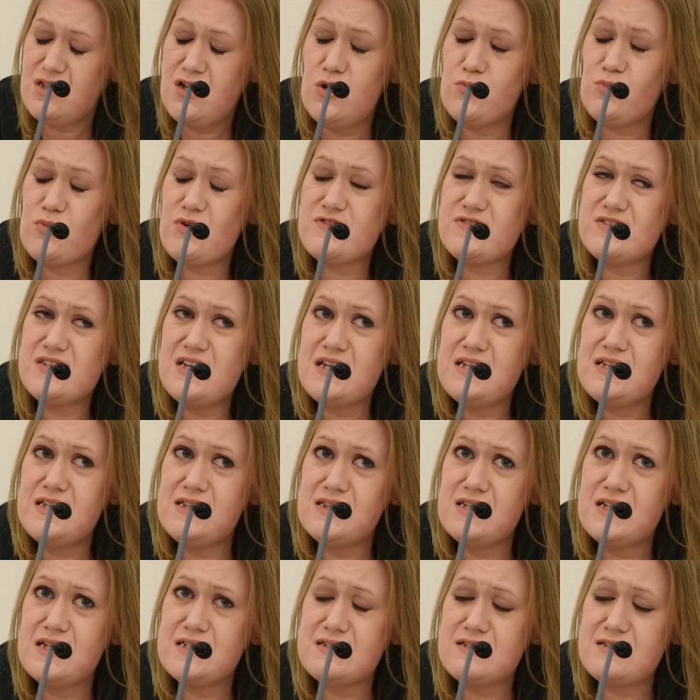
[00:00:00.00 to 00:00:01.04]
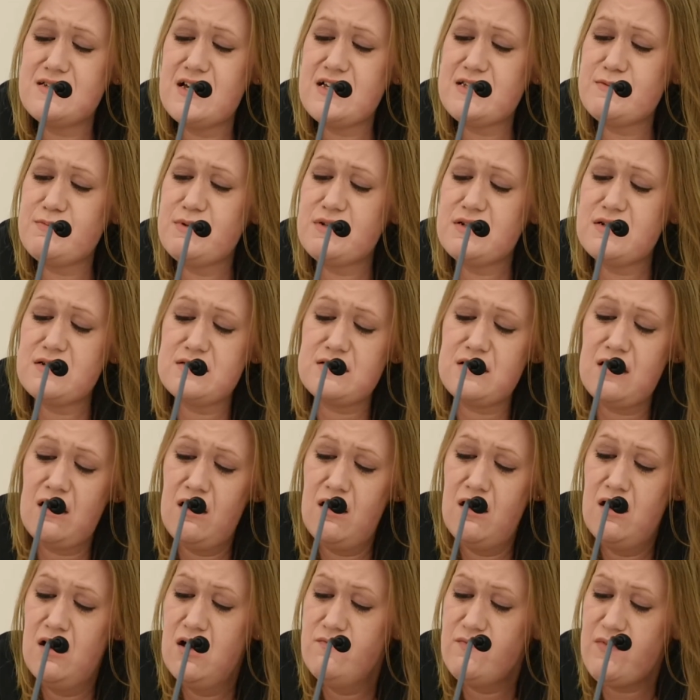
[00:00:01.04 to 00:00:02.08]
And we've seen these assessments
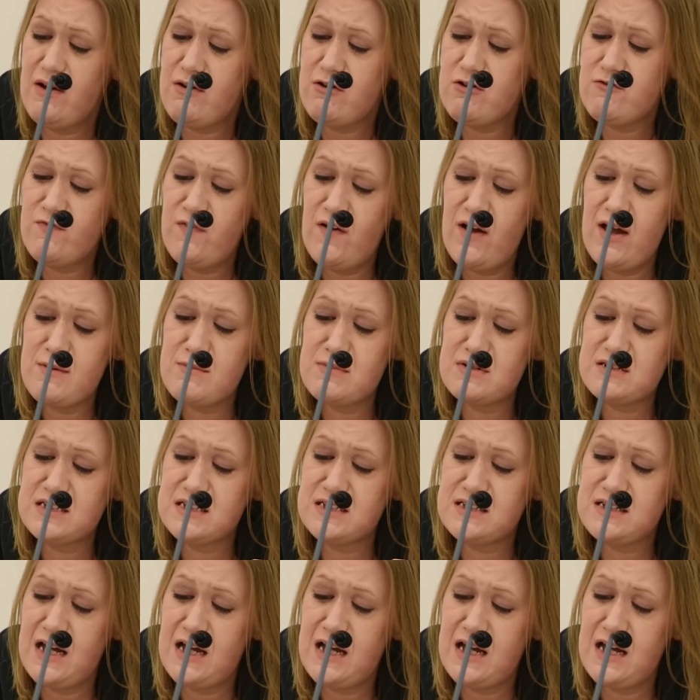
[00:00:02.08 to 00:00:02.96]
very famously